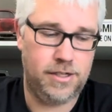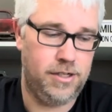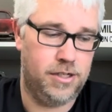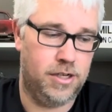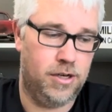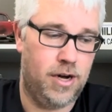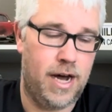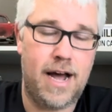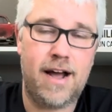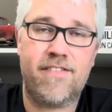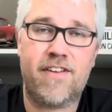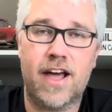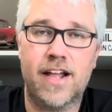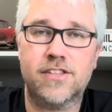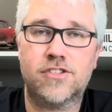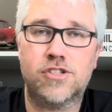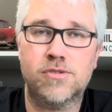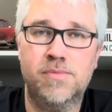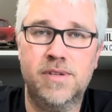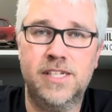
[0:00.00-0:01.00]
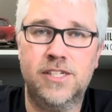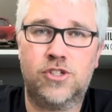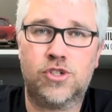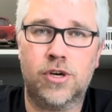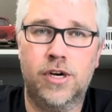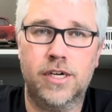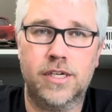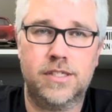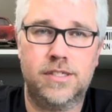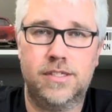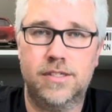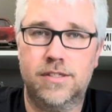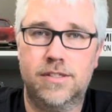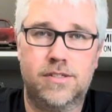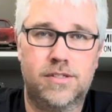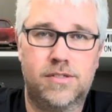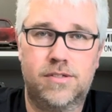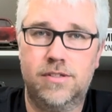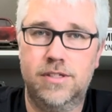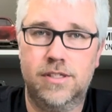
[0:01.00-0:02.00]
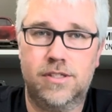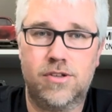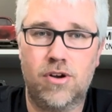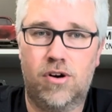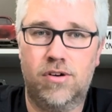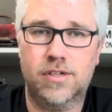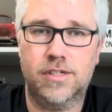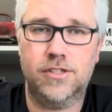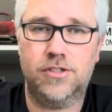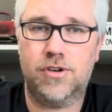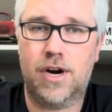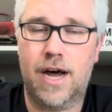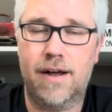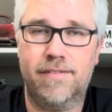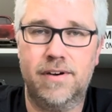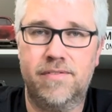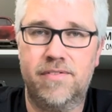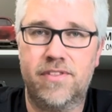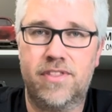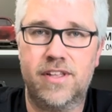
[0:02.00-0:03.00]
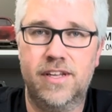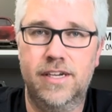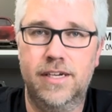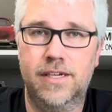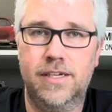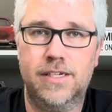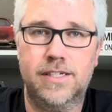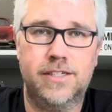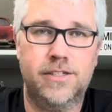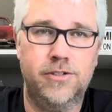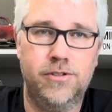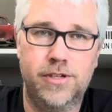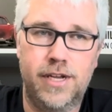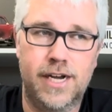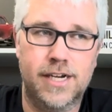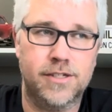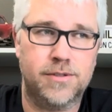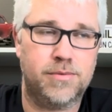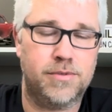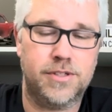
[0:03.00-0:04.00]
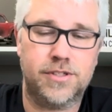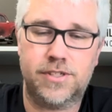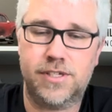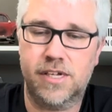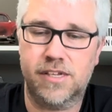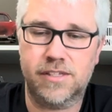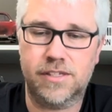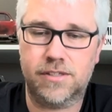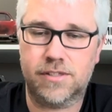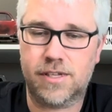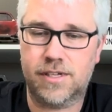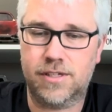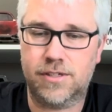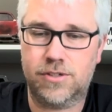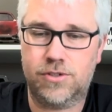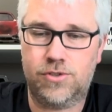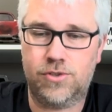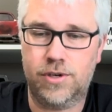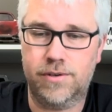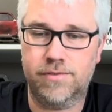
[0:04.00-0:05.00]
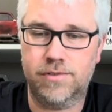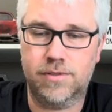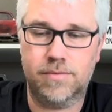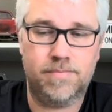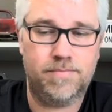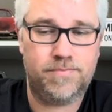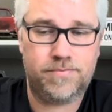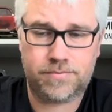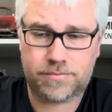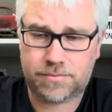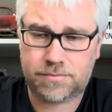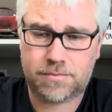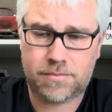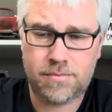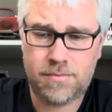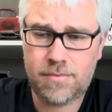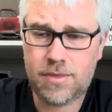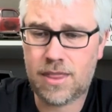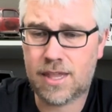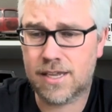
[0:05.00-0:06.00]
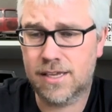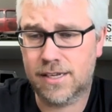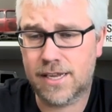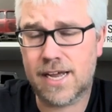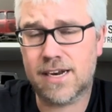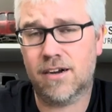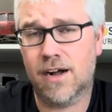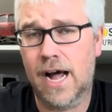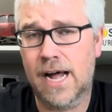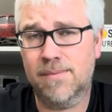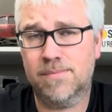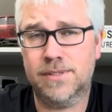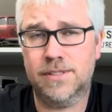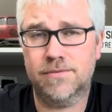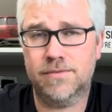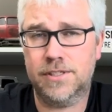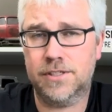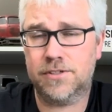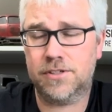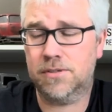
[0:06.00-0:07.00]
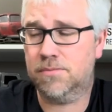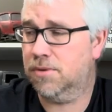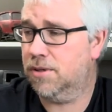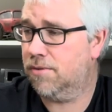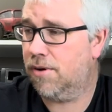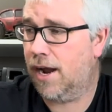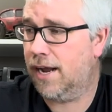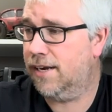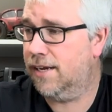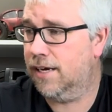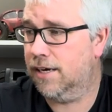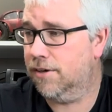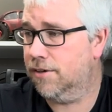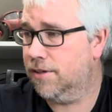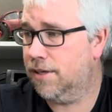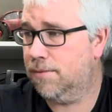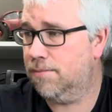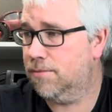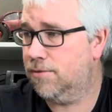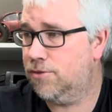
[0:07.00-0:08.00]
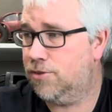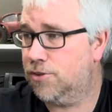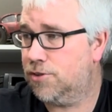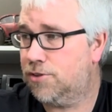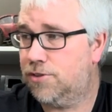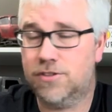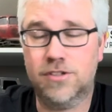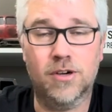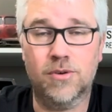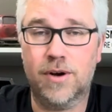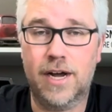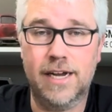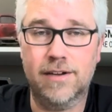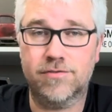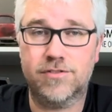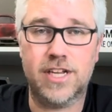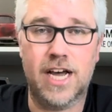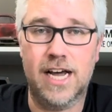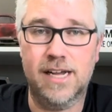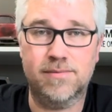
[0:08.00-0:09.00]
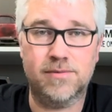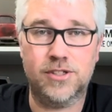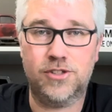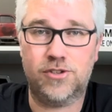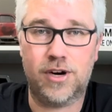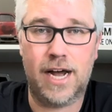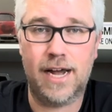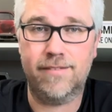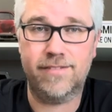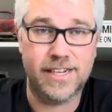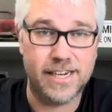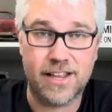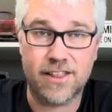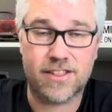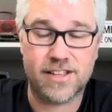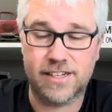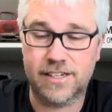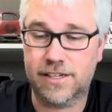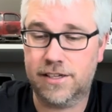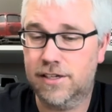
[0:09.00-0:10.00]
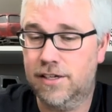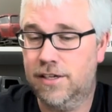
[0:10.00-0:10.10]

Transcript: I've got too many trucks. It's hard to drive everything. I know you guys want to see all these things driven. and that'll happen eventually. But right now, I'm just don't have time to drive anything.